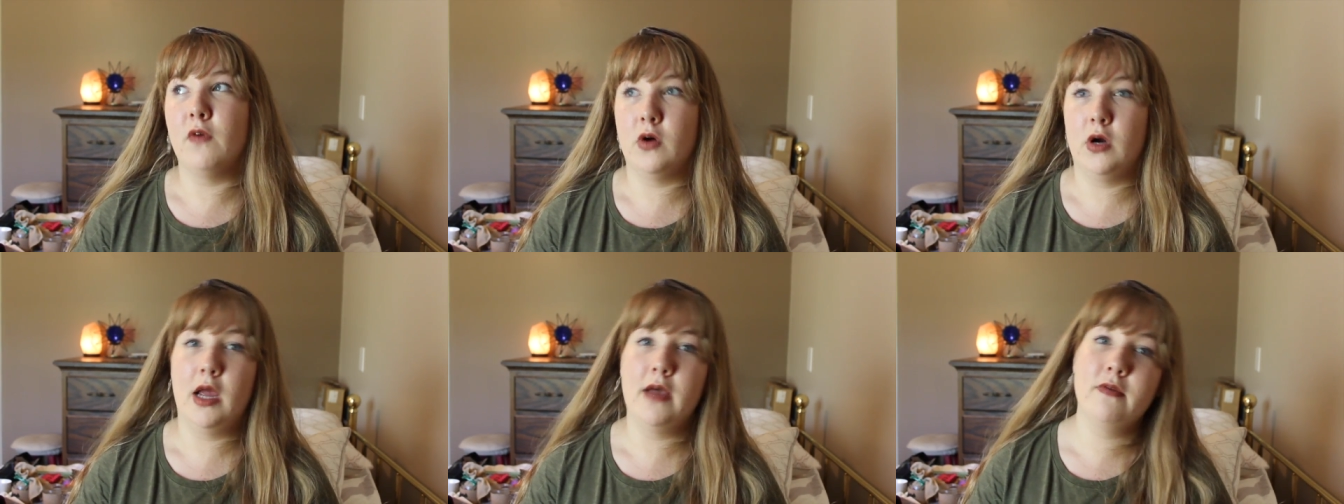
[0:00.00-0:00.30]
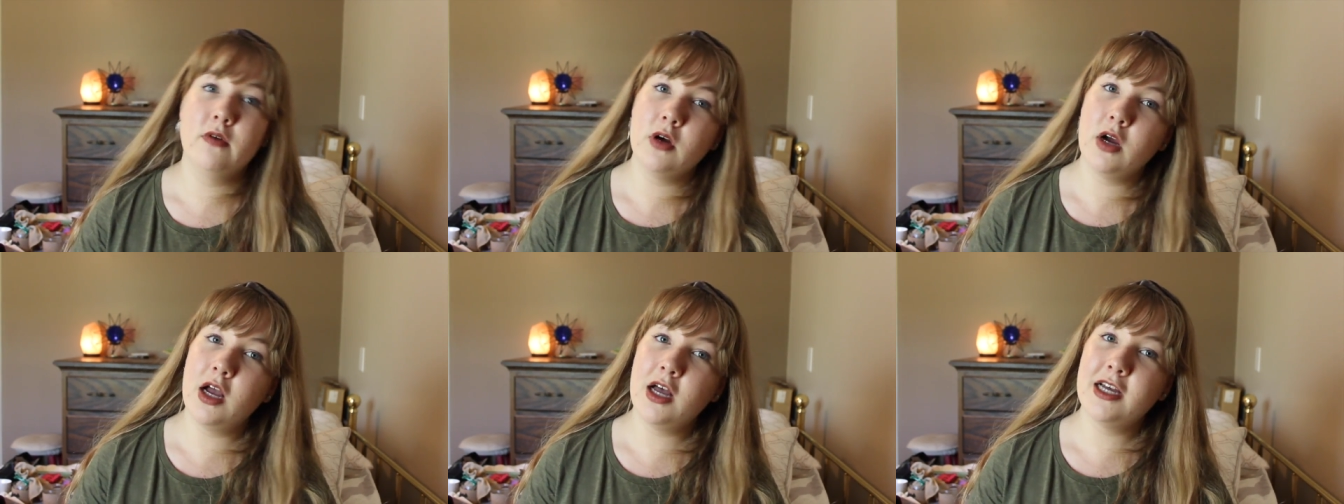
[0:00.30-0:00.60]

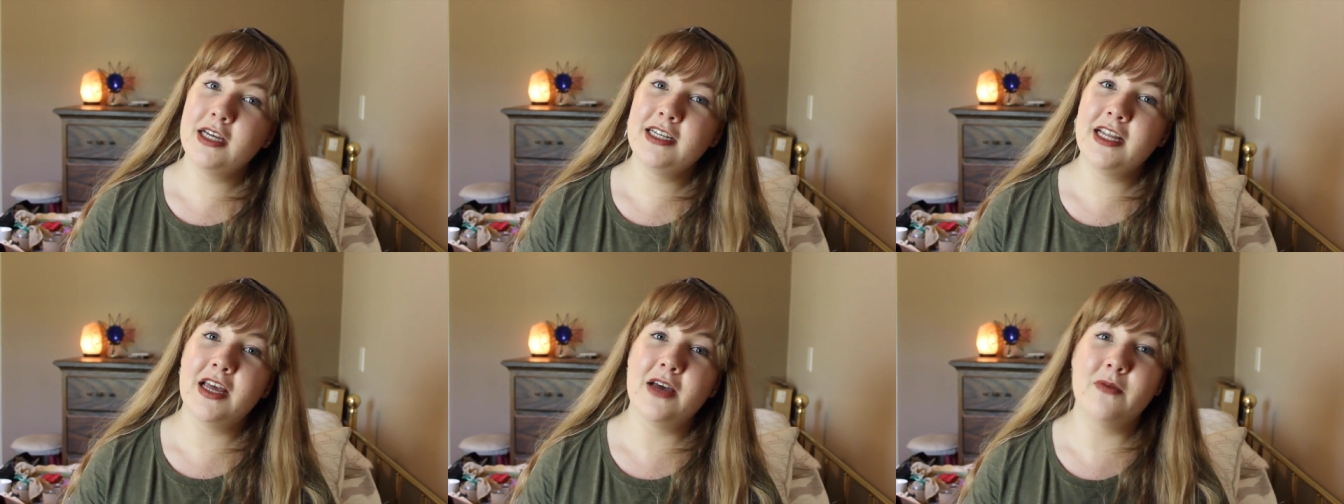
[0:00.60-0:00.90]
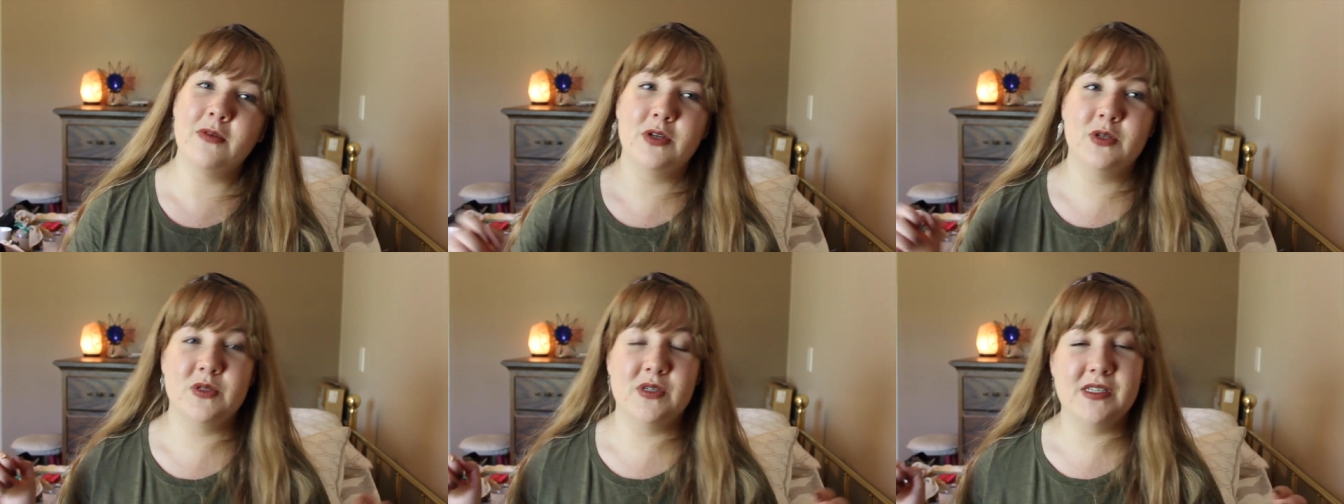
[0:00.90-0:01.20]
forever
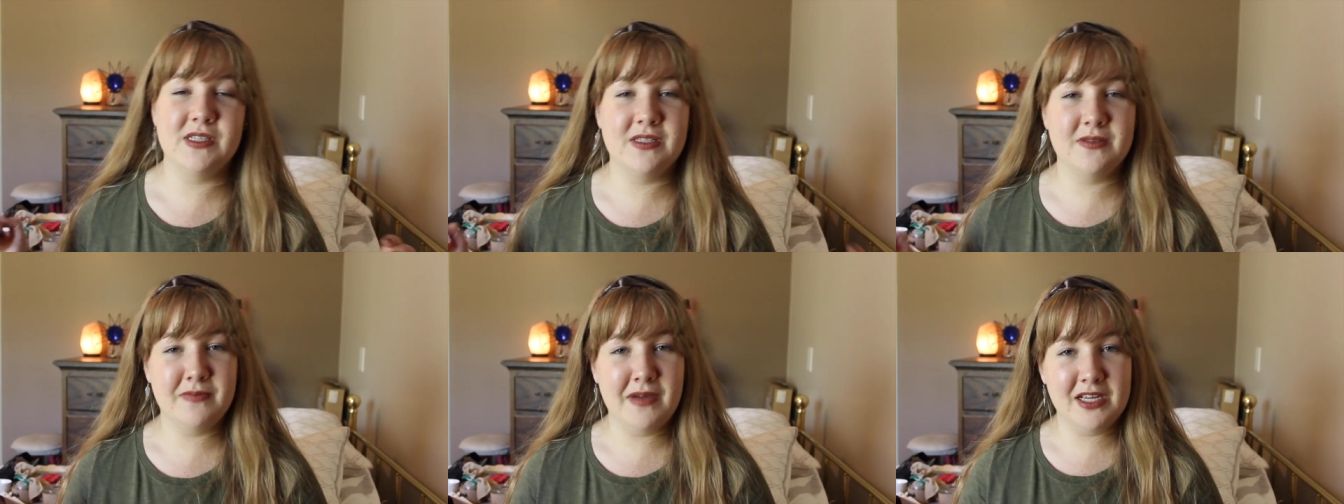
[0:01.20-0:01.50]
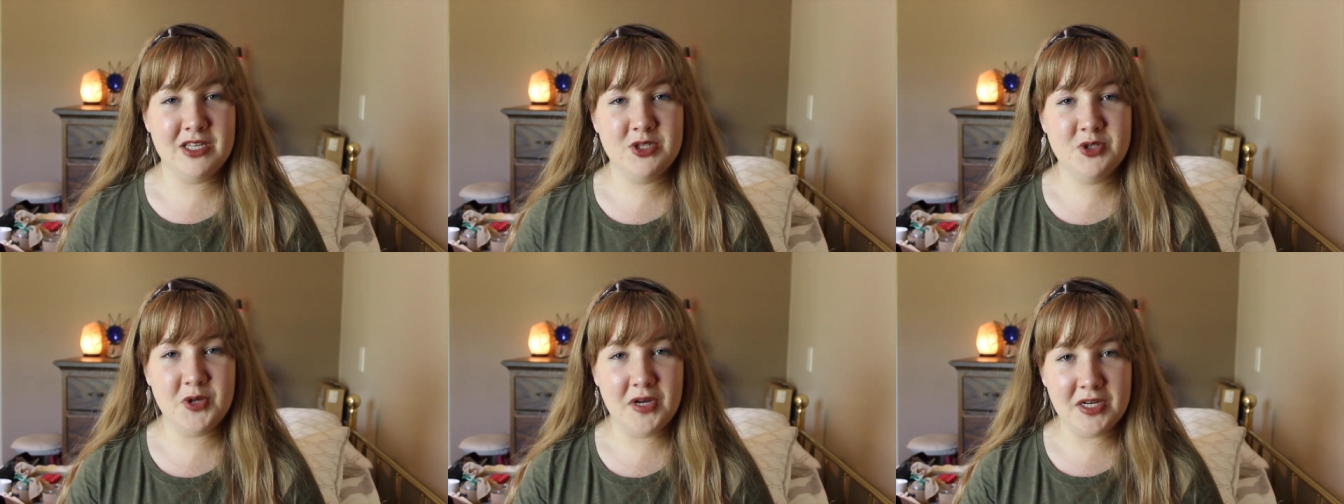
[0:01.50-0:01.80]
on, which was
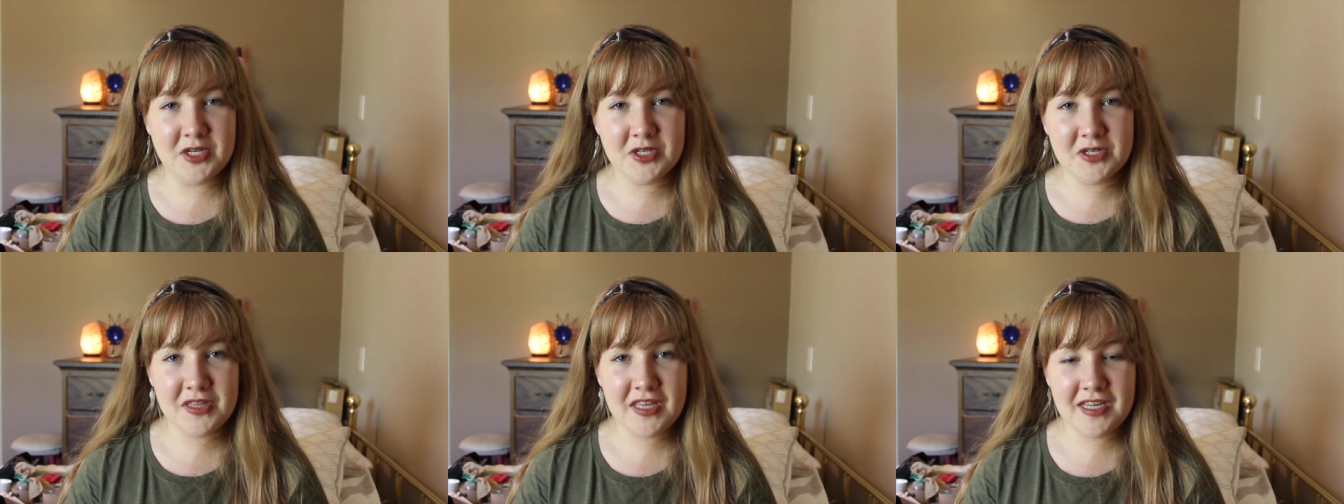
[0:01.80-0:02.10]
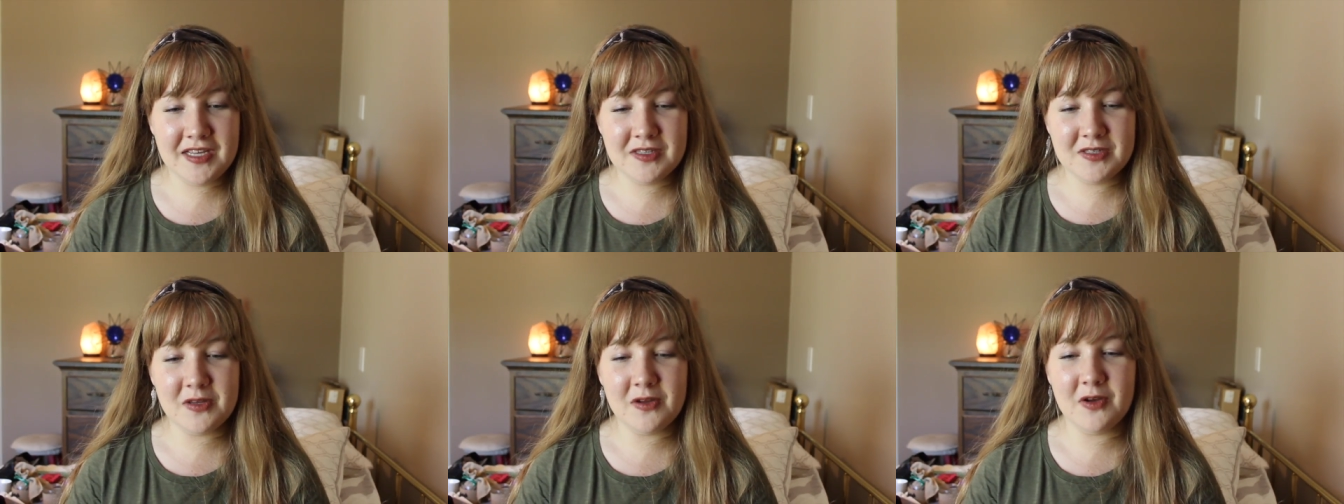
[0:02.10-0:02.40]
my Stranger
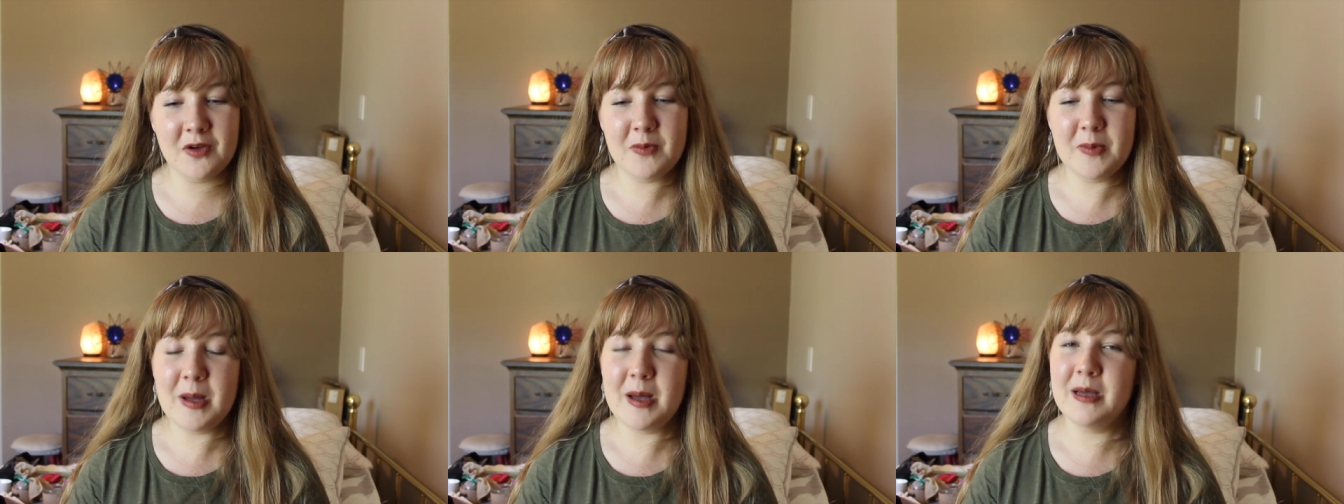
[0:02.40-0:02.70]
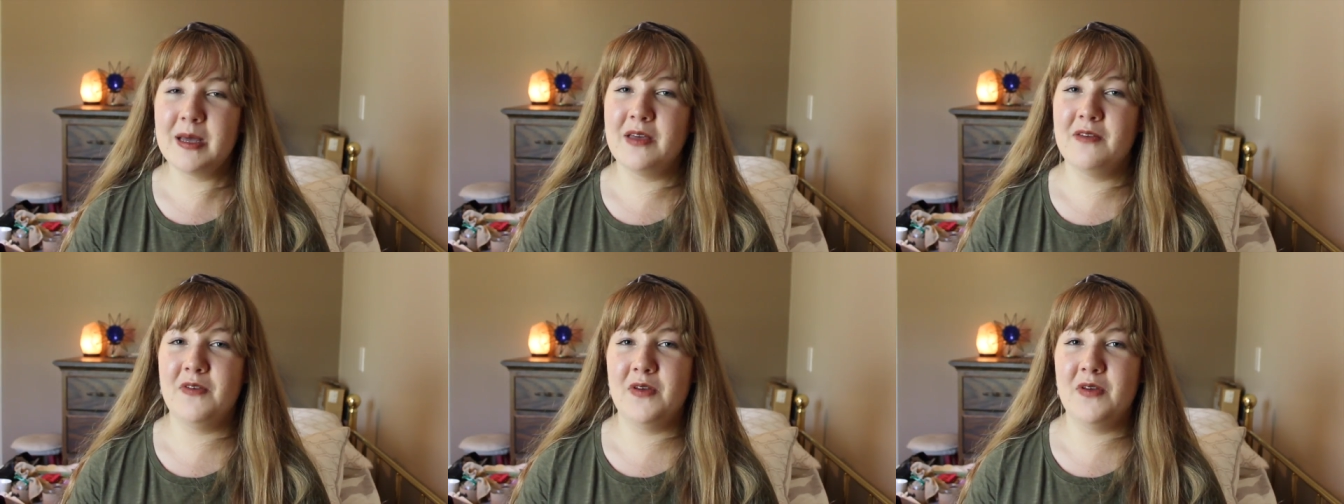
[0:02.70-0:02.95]
Things lookbook.